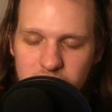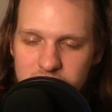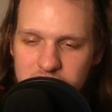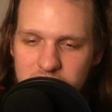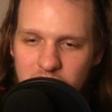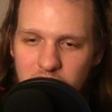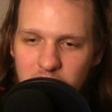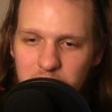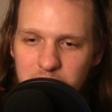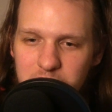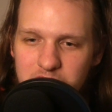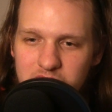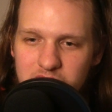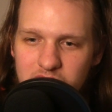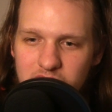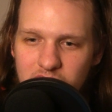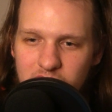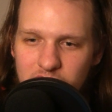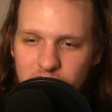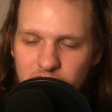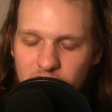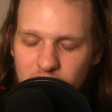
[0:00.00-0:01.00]
his helmet
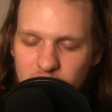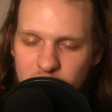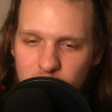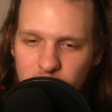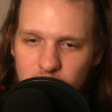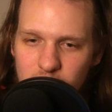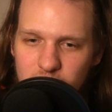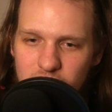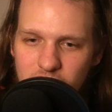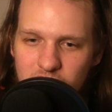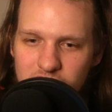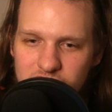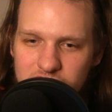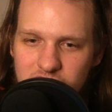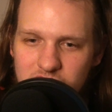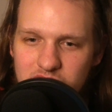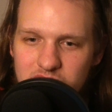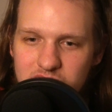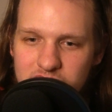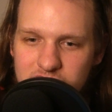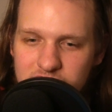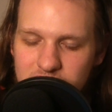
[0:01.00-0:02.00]
at fucking Rudolph's
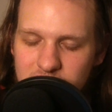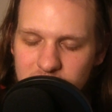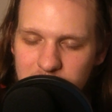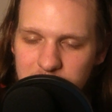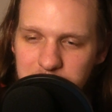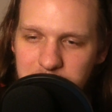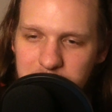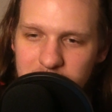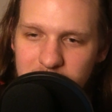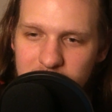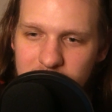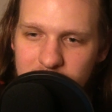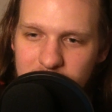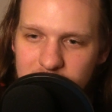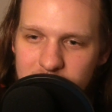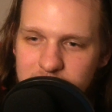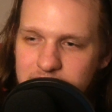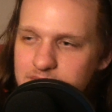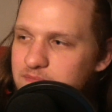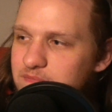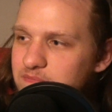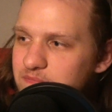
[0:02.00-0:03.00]
head in
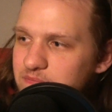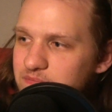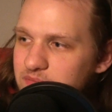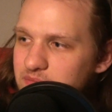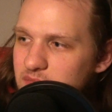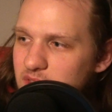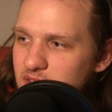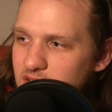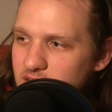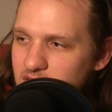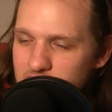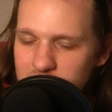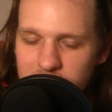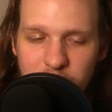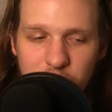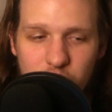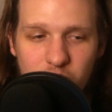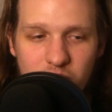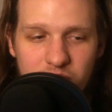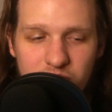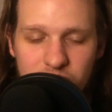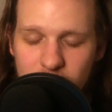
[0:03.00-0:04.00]
midair. That
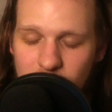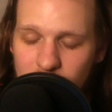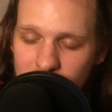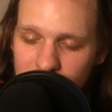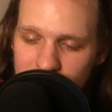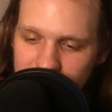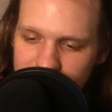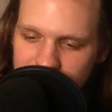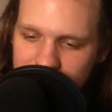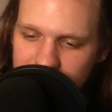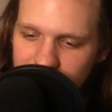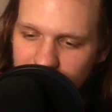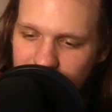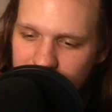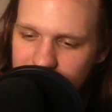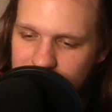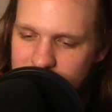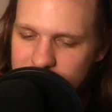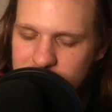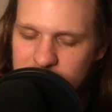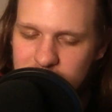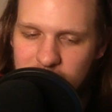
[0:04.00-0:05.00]
graveyard of
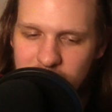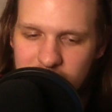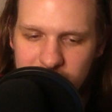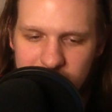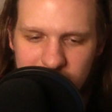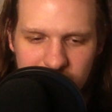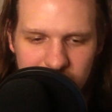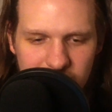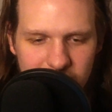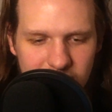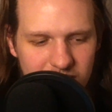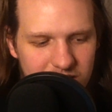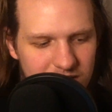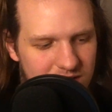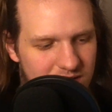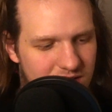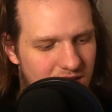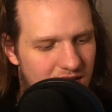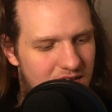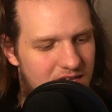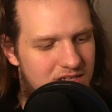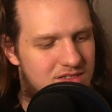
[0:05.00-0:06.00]
sacks that he
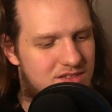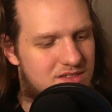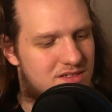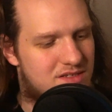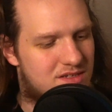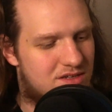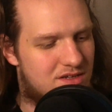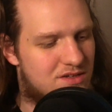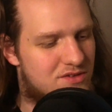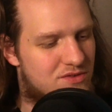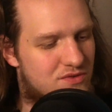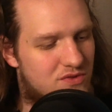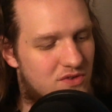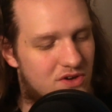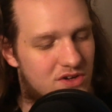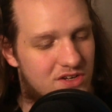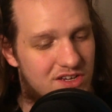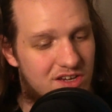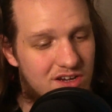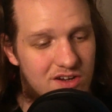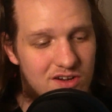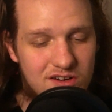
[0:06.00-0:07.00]
has in his
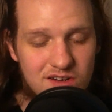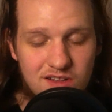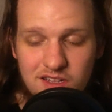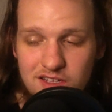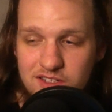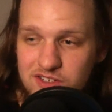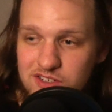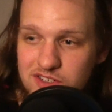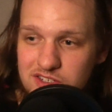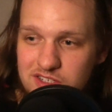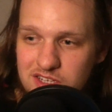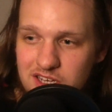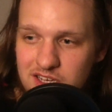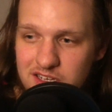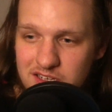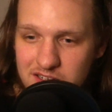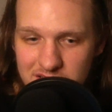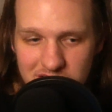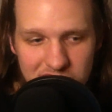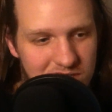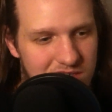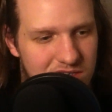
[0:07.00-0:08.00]
front yard. Let's just
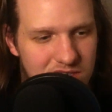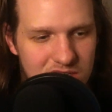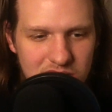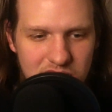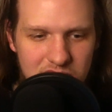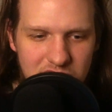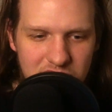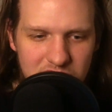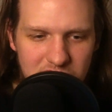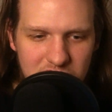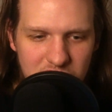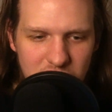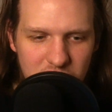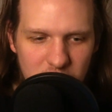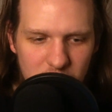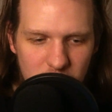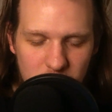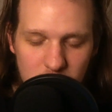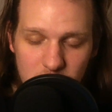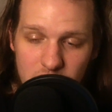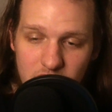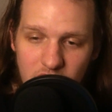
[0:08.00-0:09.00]
say
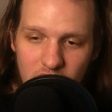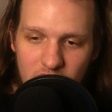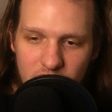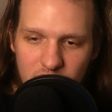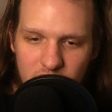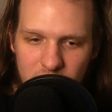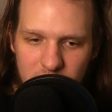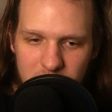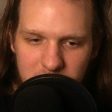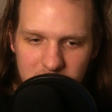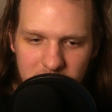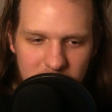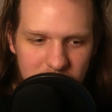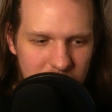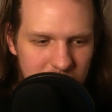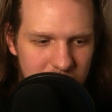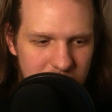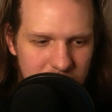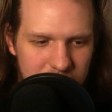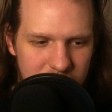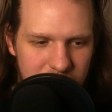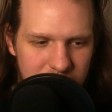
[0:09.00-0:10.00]
Rudolph would be,